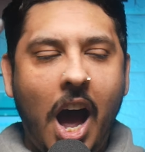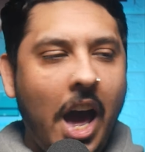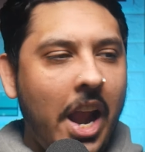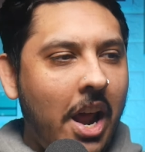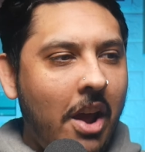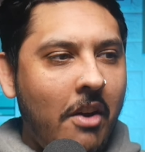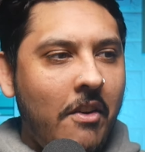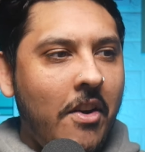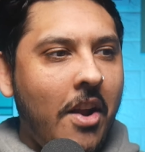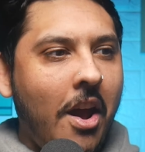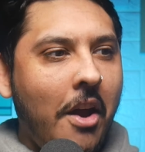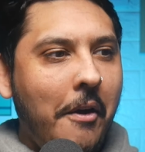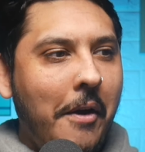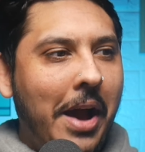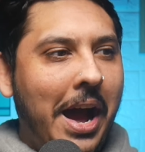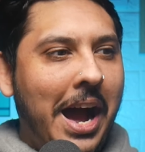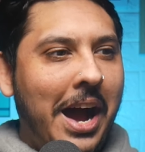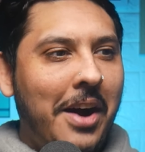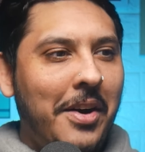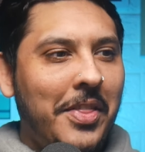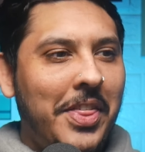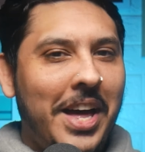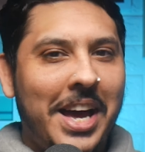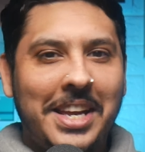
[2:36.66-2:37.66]
I don't know
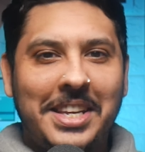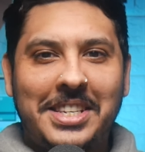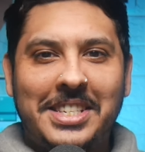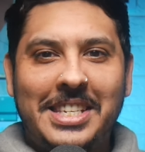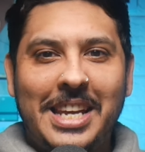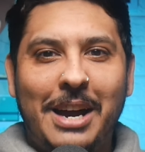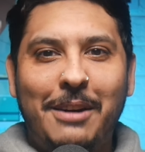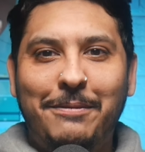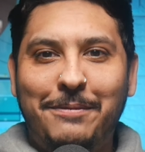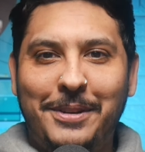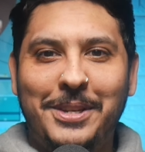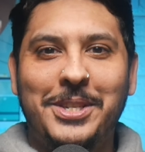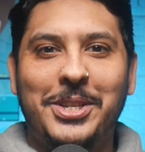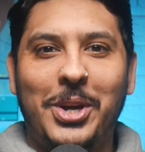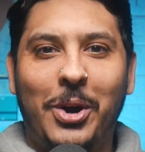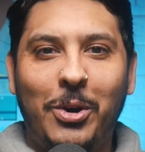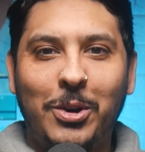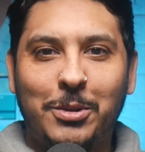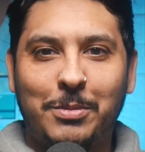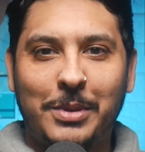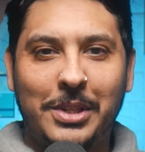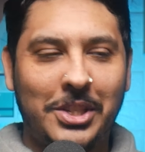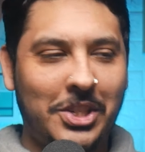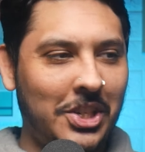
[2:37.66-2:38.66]
how that's
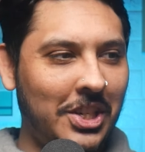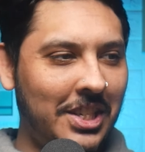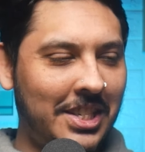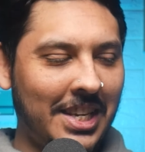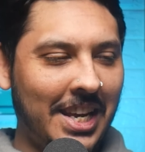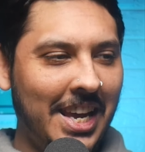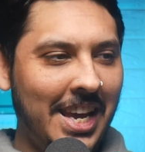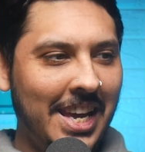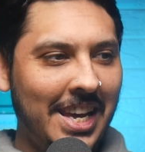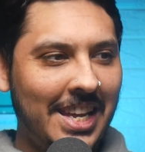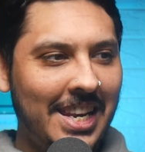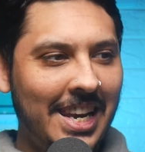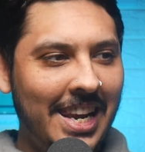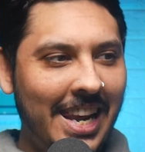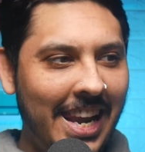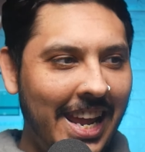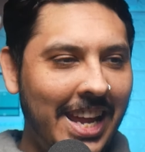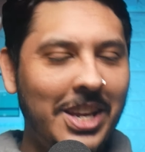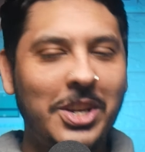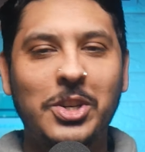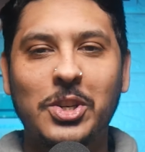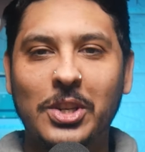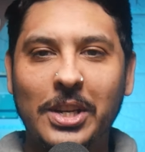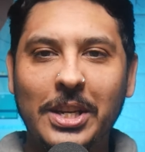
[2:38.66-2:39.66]
self-indulgent. She's
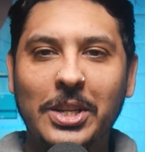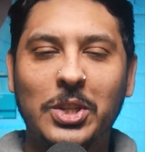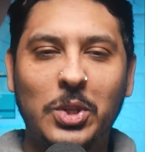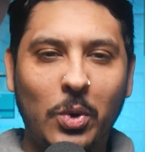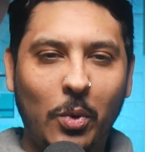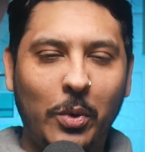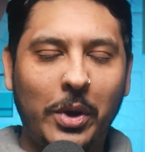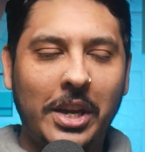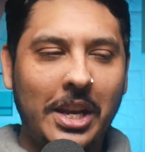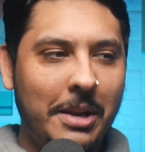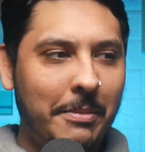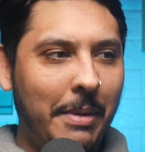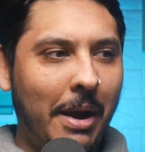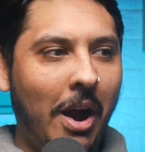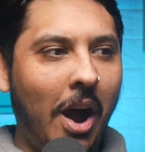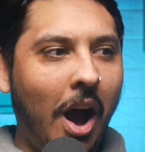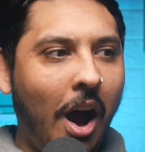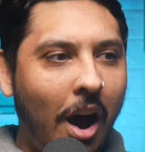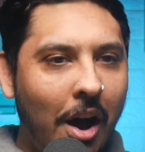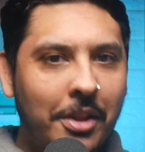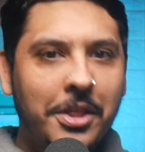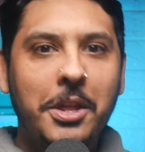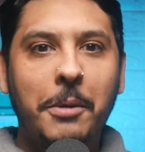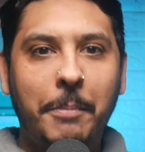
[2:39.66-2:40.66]
literally talking about
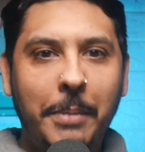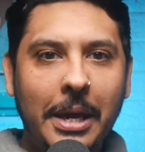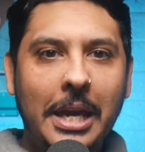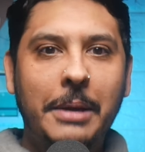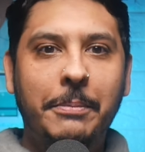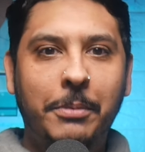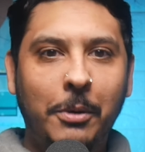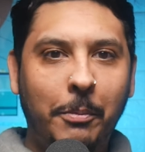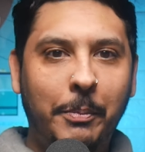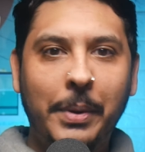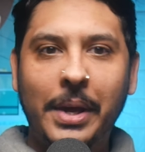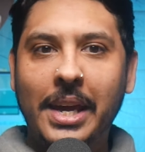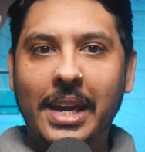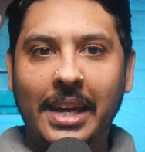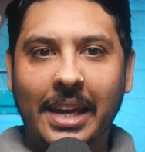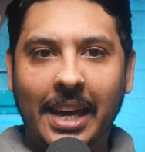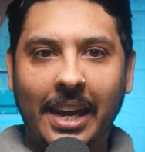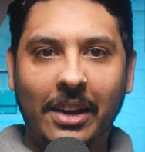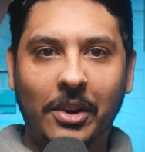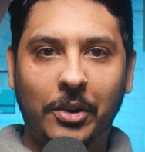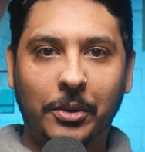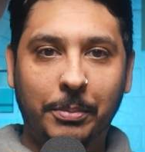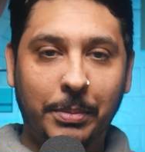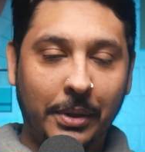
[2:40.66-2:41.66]
other people being
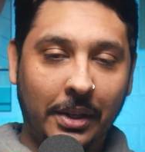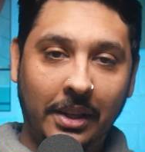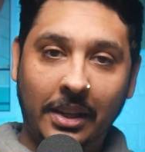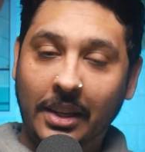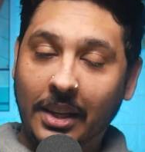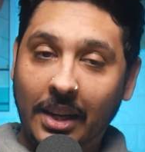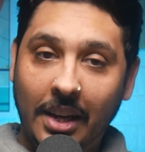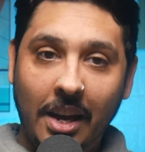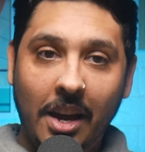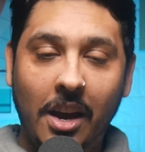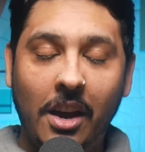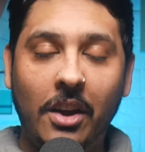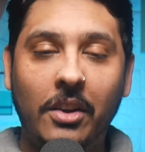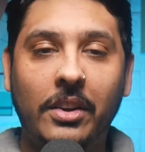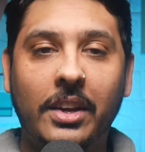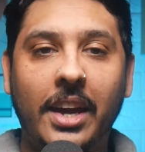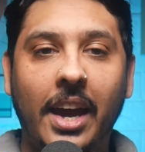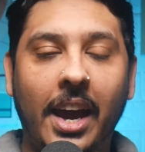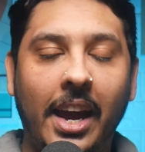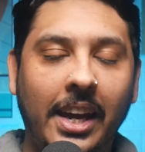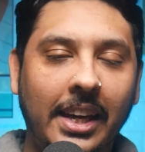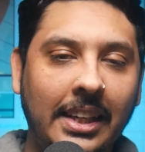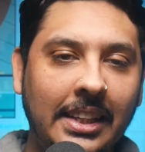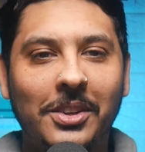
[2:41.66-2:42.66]
killed, but
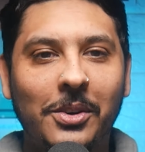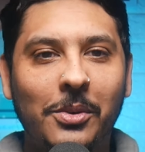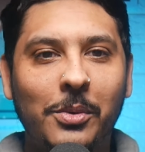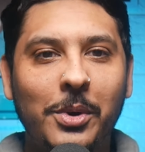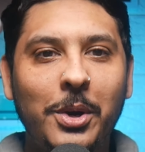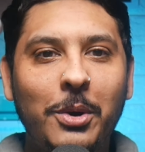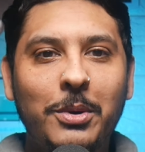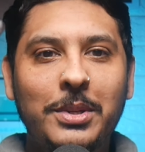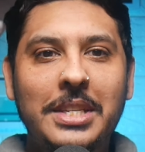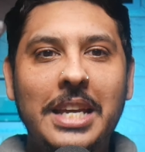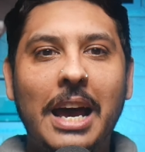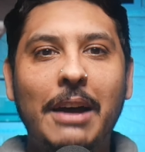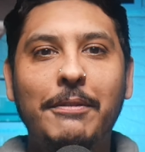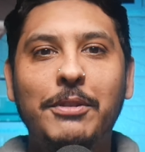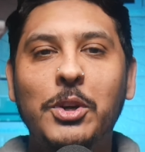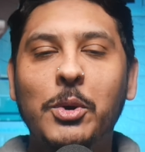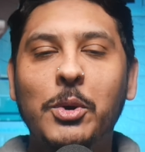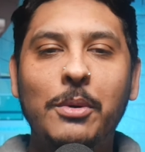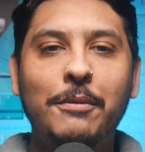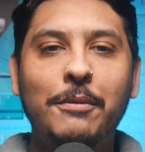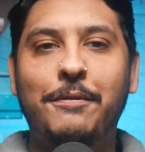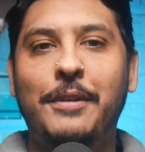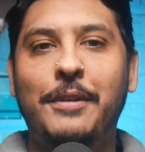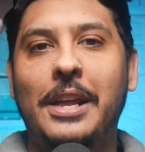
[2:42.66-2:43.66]
okay. We also have
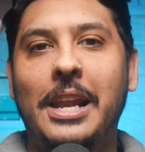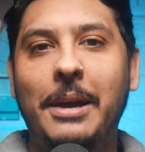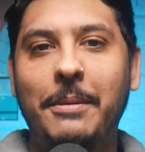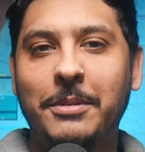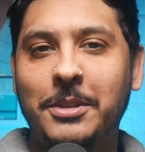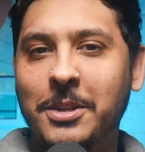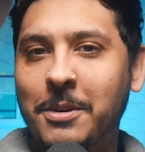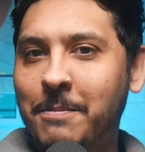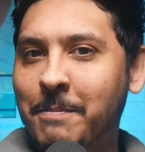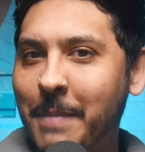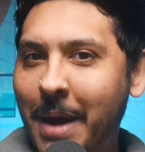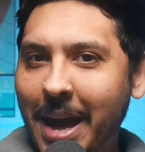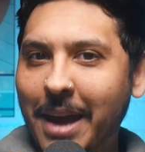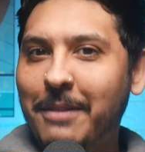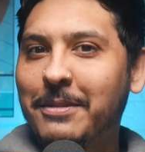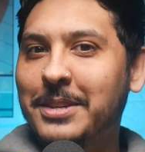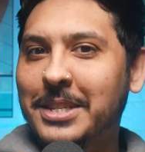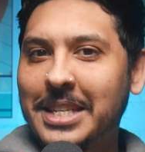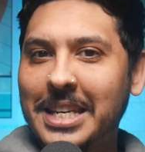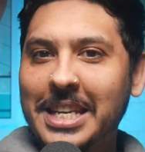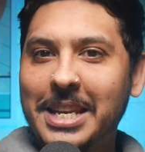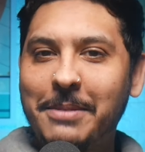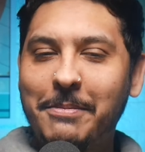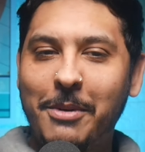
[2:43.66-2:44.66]
Ewan Phillips. You may have
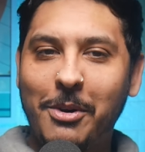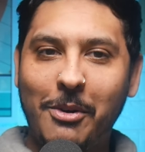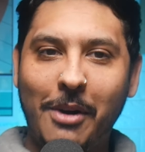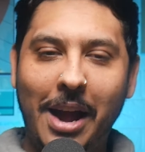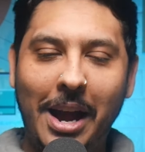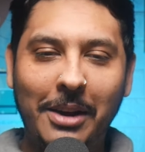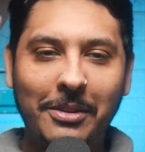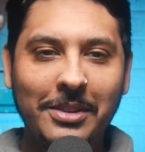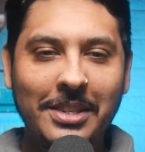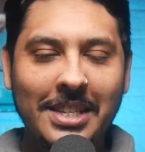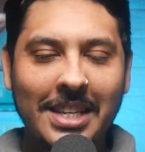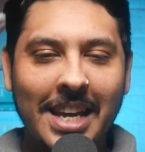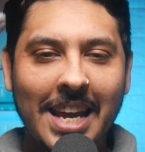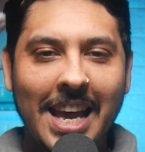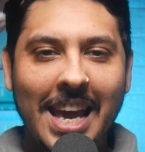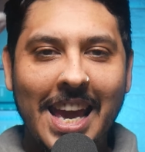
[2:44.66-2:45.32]
seen him around.